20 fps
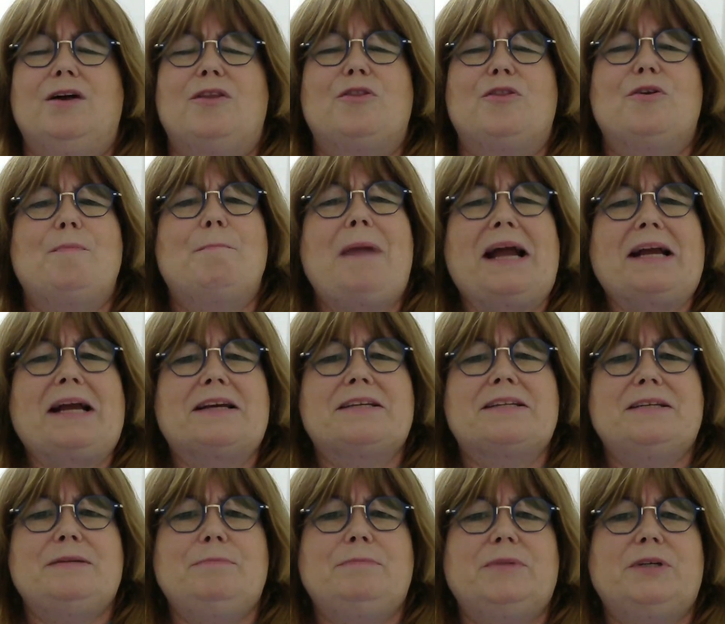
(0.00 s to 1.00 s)
The
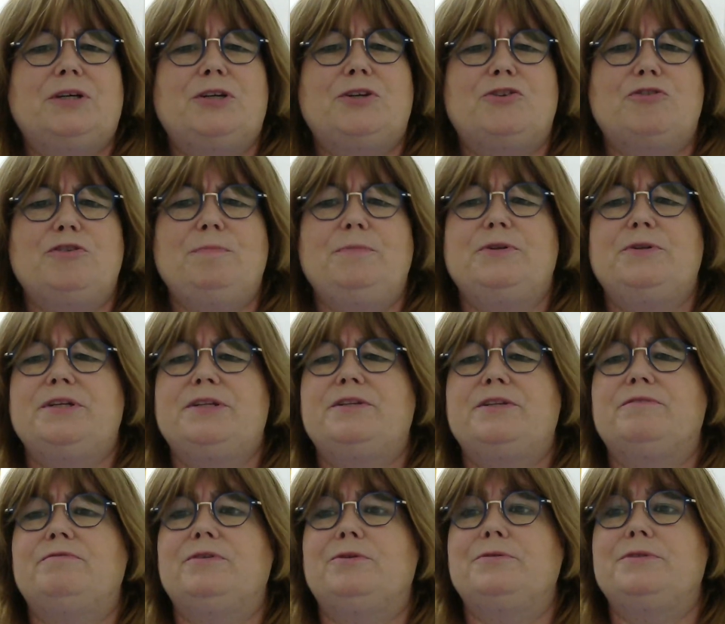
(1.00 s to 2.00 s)
maxim attributed
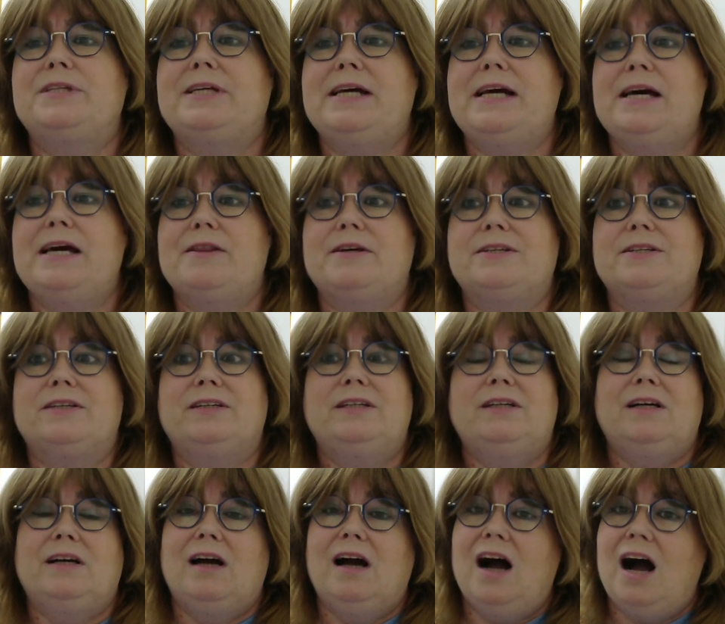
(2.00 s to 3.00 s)
to Voltaire that
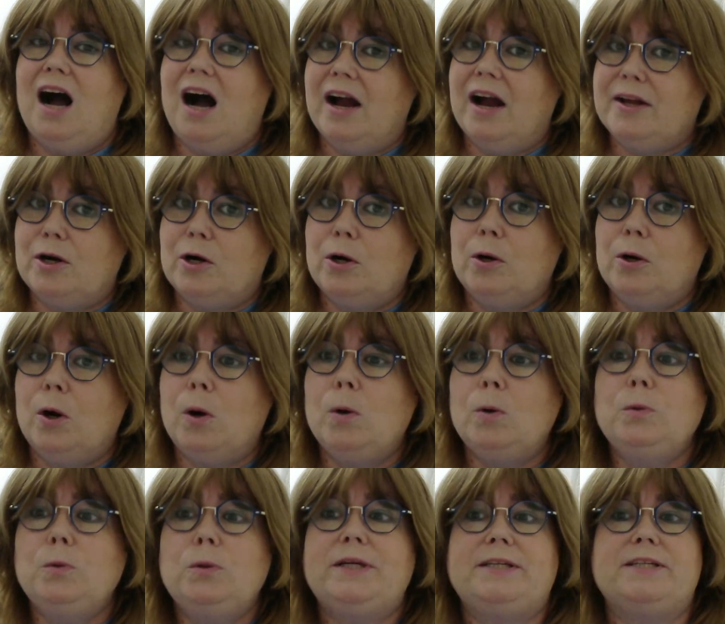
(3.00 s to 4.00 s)
"I
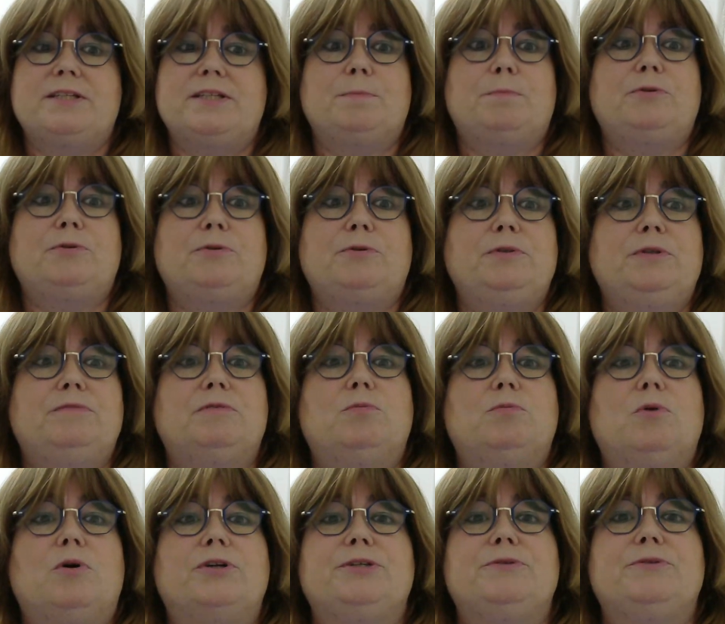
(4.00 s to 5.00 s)
wholly disapprove of
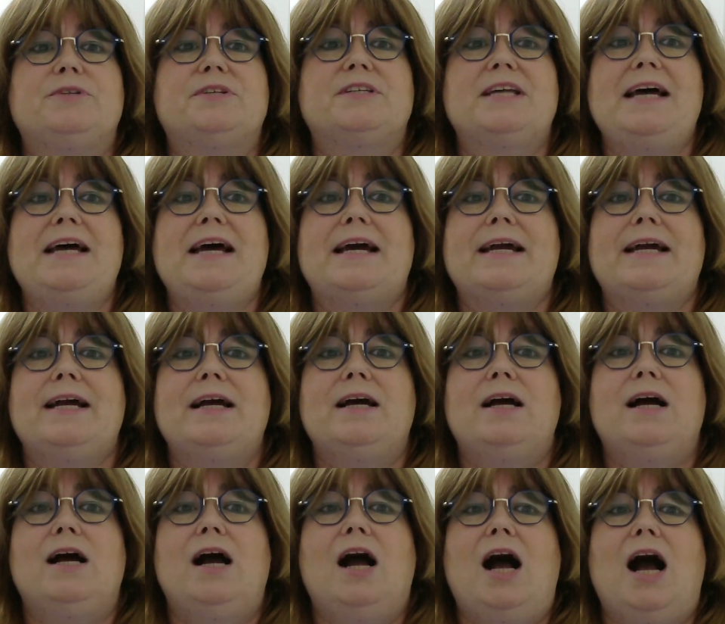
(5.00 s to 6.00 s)
what you say
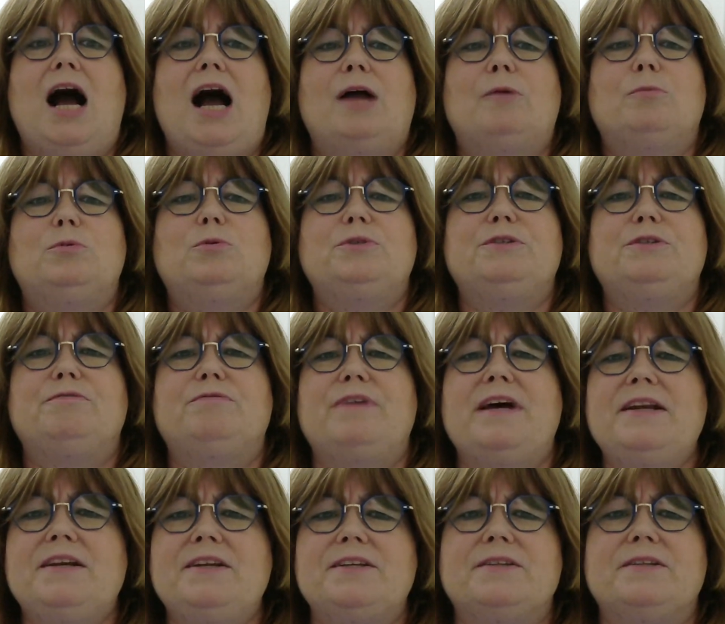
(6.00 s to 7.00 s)
and will
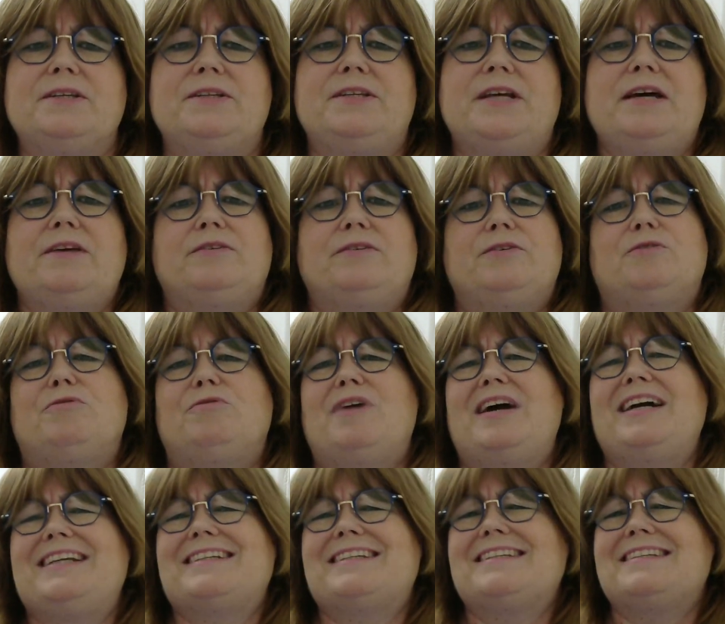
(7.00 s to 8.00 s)
defend to the death your
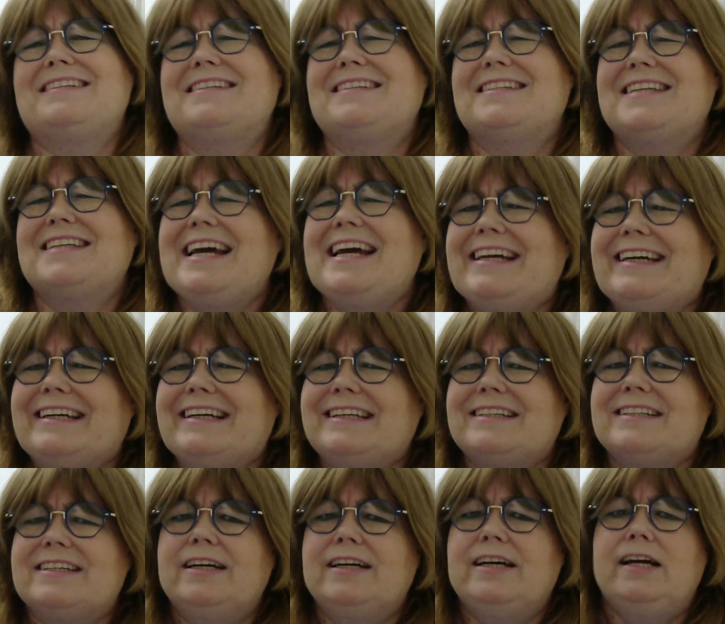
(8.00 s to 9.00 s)
right to say
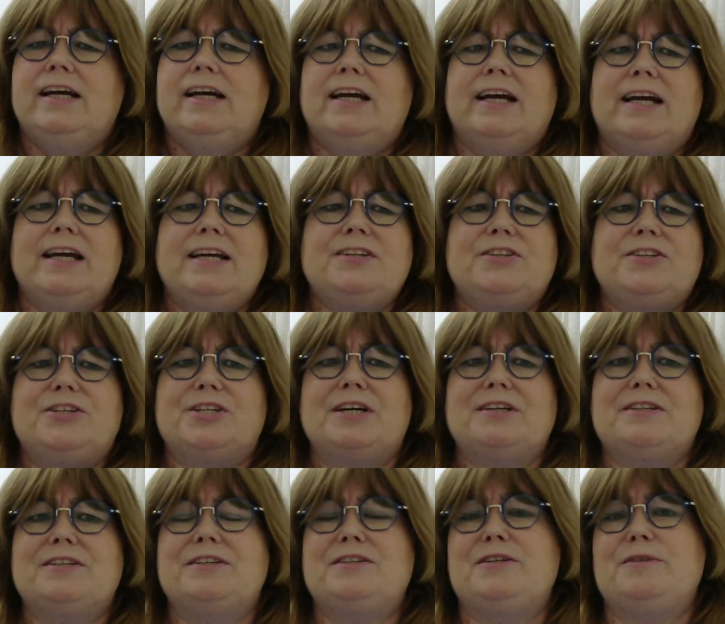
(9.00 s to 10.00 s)
it" is
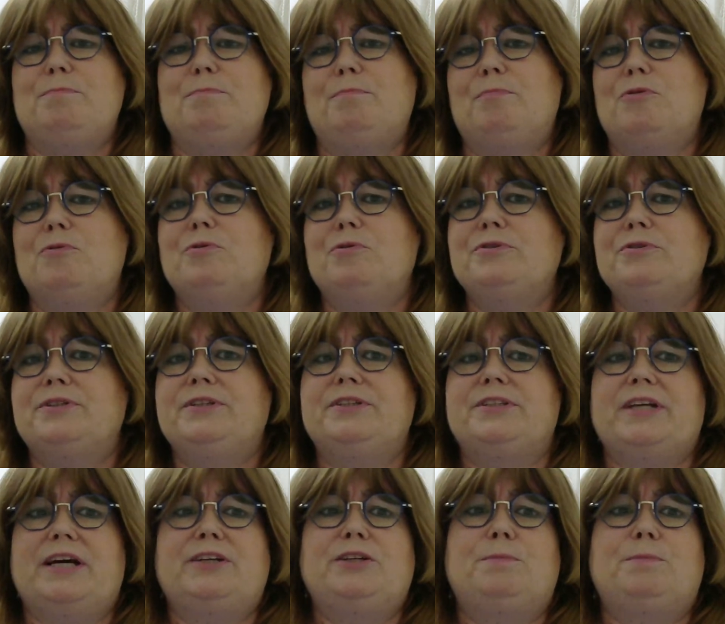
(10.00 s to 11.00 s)
just as
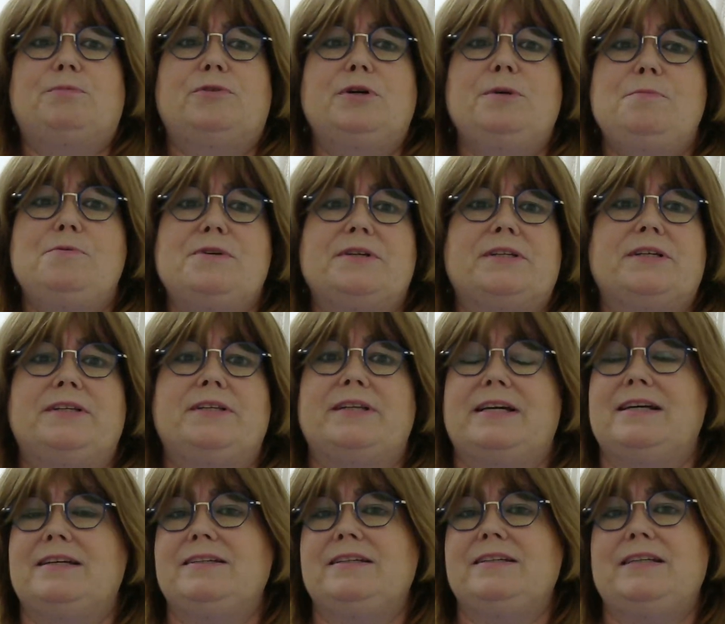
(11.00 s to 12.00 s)
important and appropriate
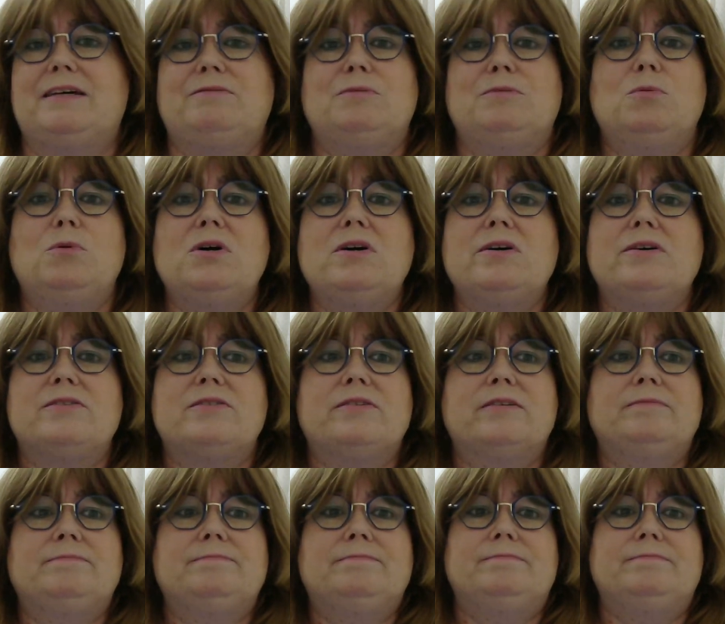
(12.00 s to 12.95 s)
today as it ever was.